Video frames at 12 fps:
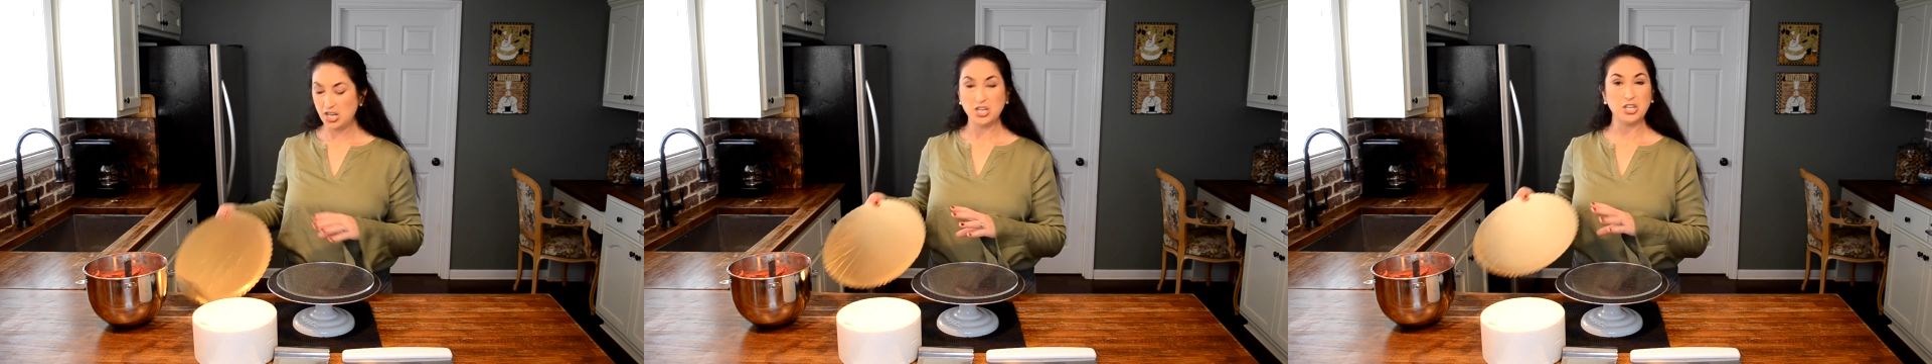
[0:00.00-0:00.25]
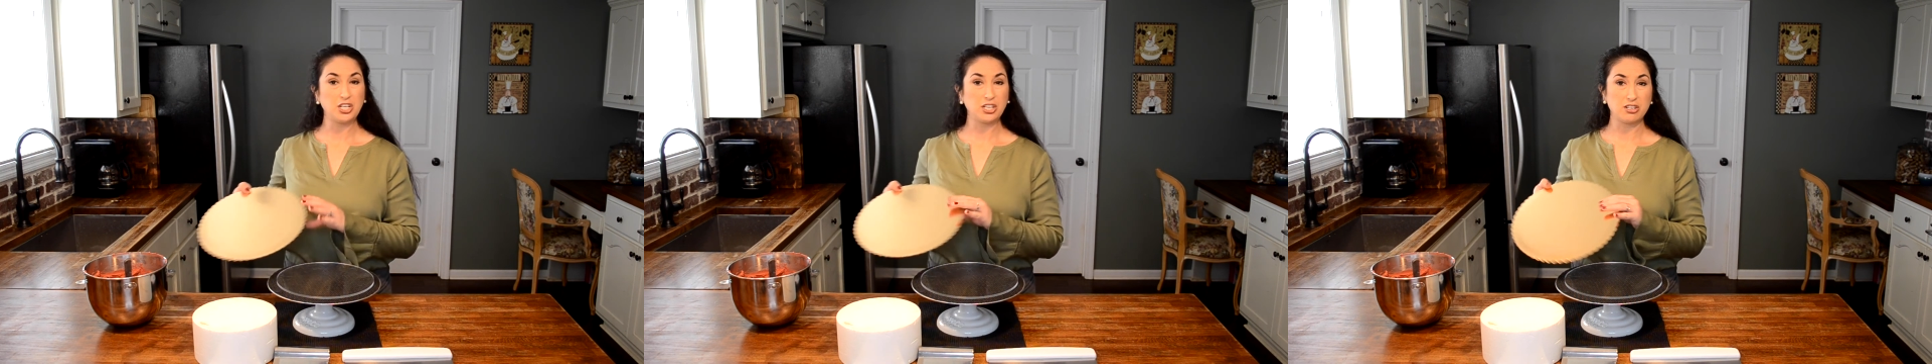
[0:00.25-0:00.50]

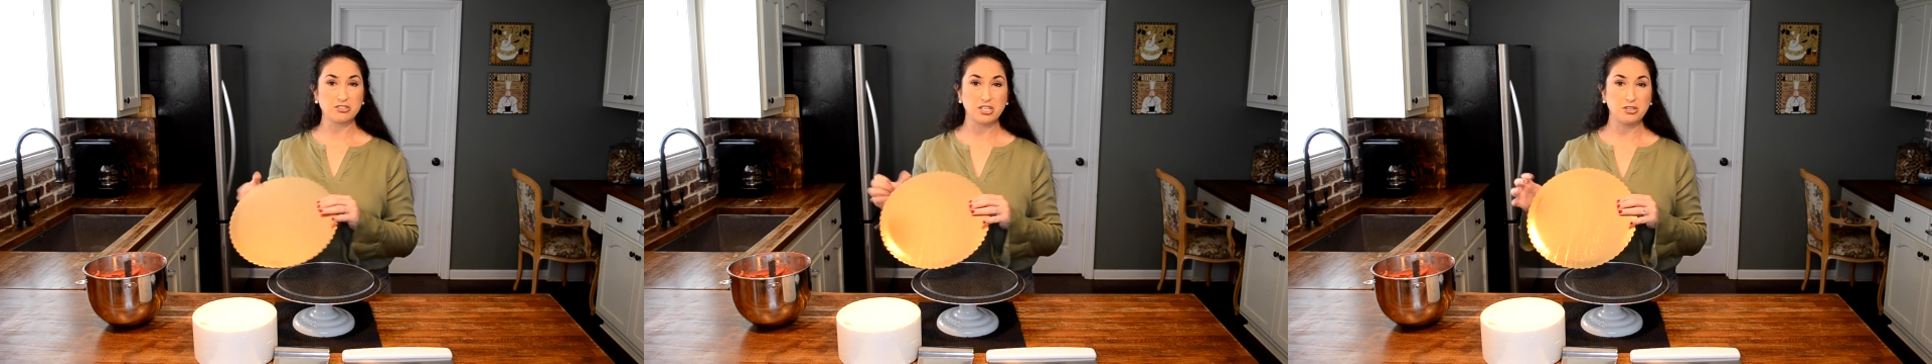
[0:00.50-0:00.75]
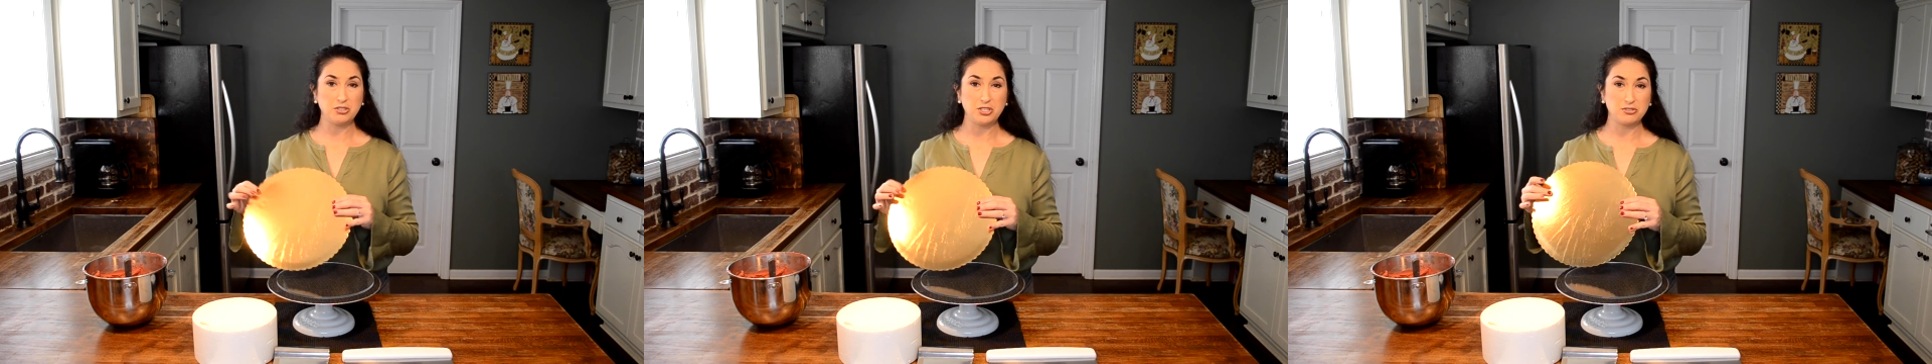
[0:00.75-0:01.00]
You can
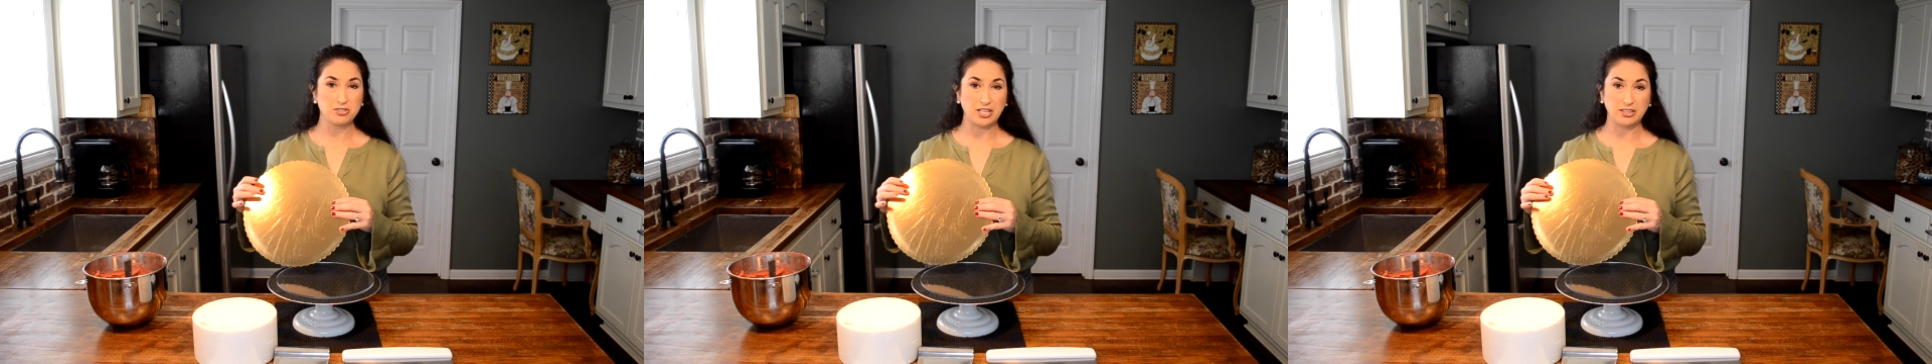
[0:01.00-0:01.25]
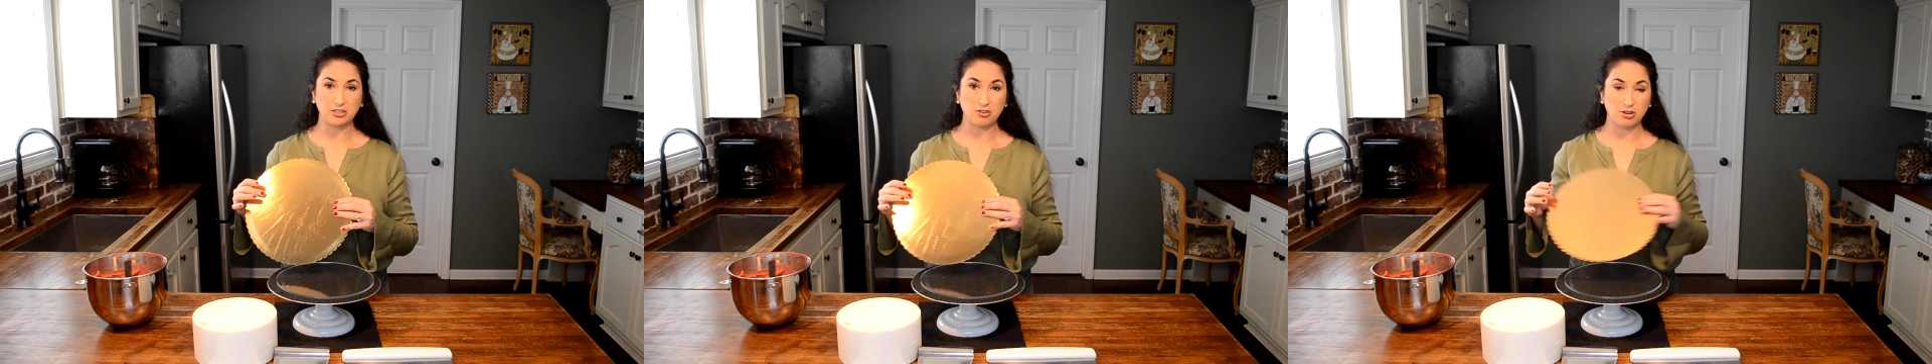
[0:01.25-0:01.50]
also use
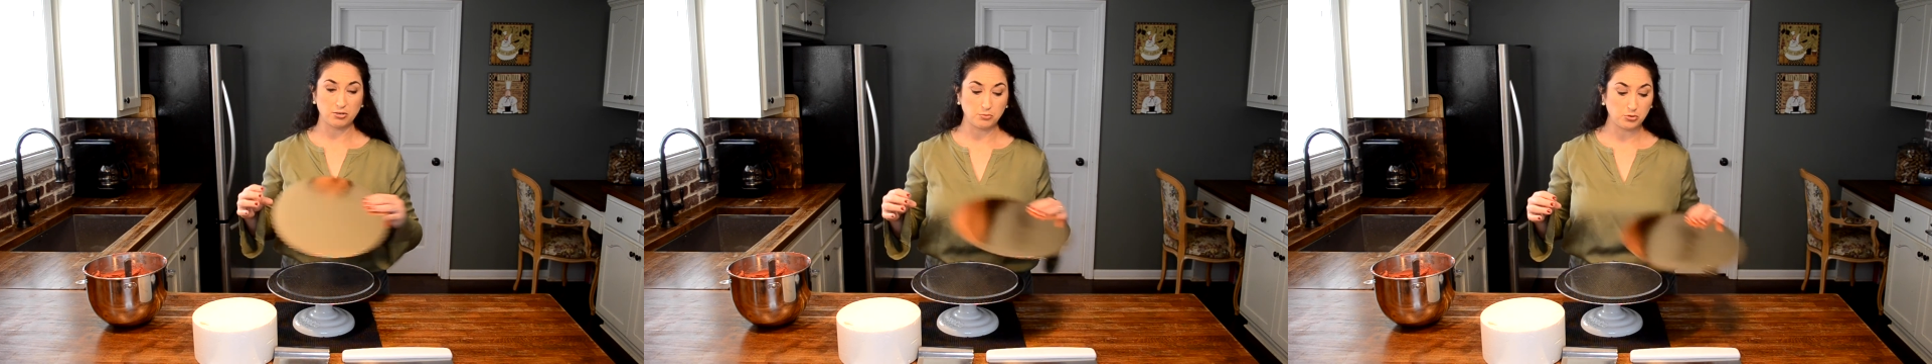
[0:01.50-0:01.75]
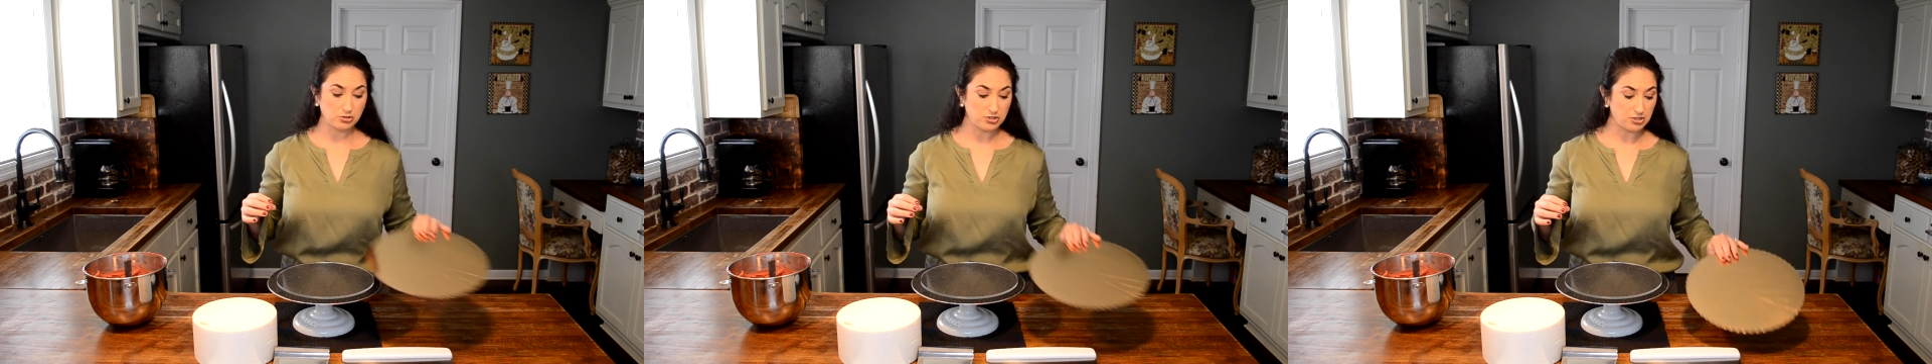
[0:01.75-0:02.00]
like the cardboard